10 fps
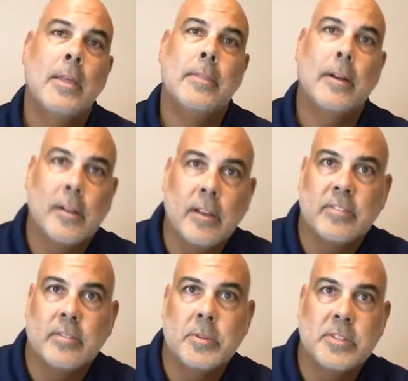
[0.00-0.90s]
their
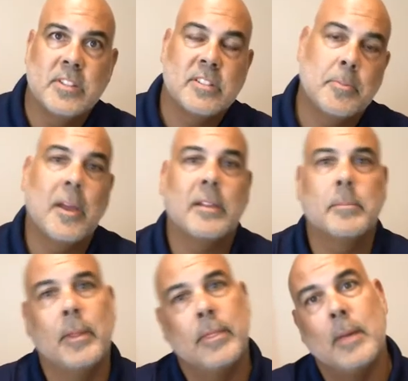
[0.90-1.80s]
customers expect
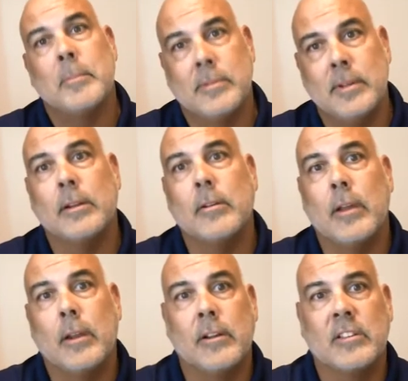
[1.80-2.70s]
but them as an
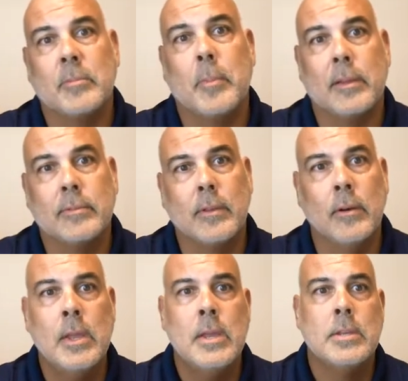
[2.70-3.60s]
integrator expect so